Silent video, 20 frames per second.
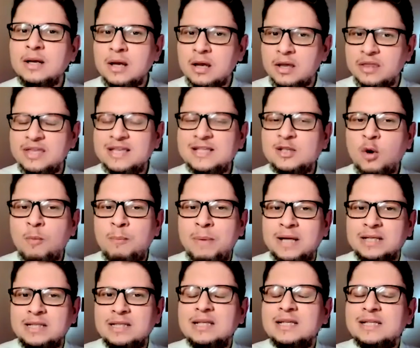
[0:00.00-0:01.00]
This
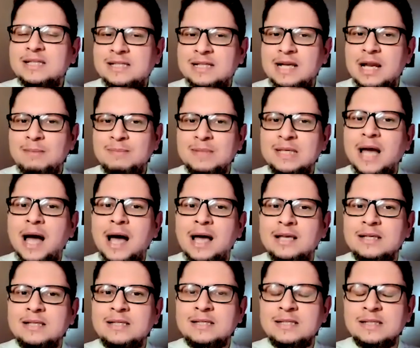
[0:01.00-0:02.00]
company is claiming
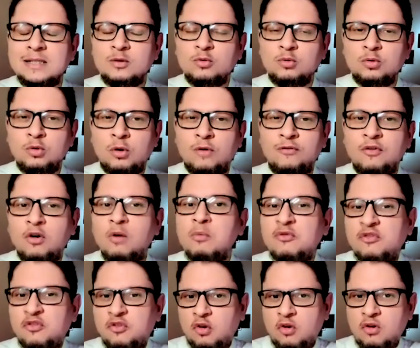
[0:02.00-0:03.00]
IEC 62304
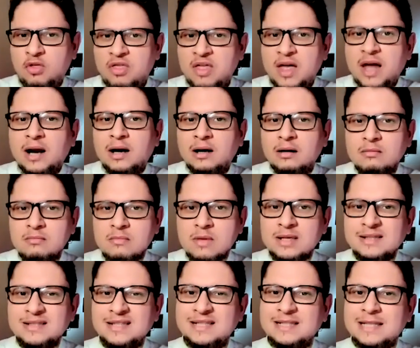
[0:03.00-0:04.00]
for their
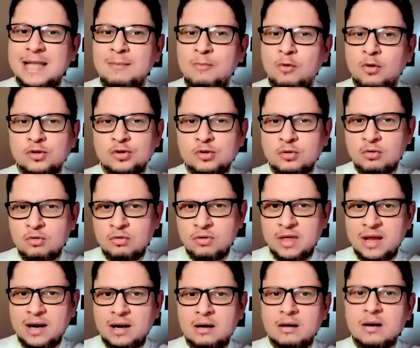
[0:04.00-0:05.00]
system, also
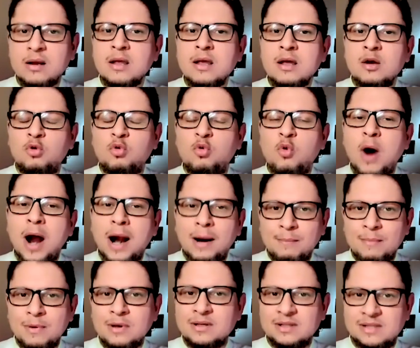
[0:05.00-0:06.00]
their
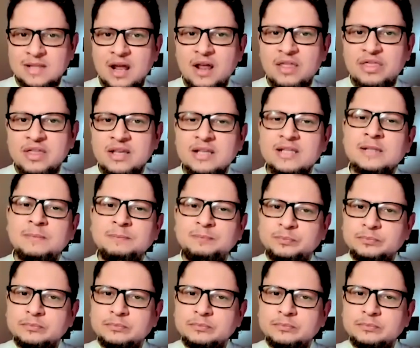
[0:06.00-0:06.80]
requirements, their things.